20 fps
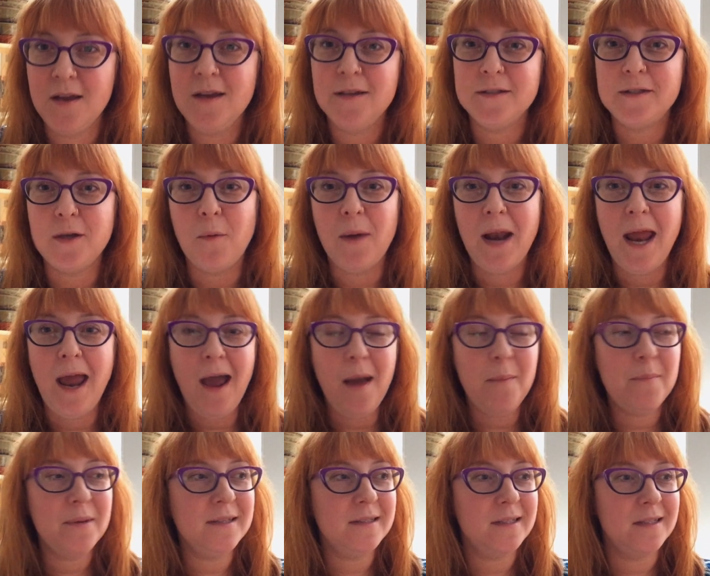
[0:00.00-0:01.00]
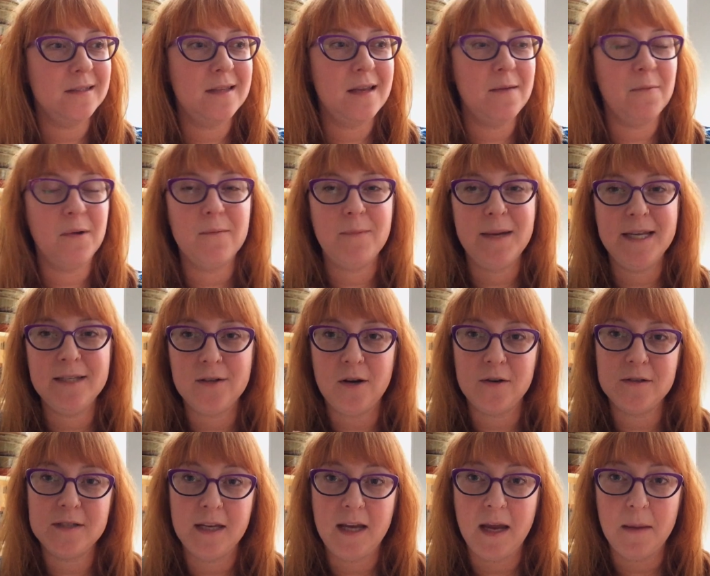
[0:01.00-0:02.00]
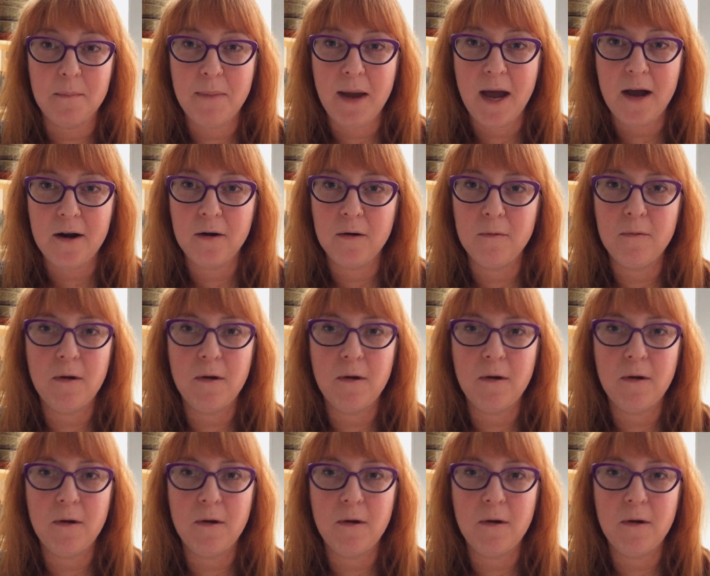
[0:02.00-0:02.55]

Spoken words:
So what happens is that when we start to get better,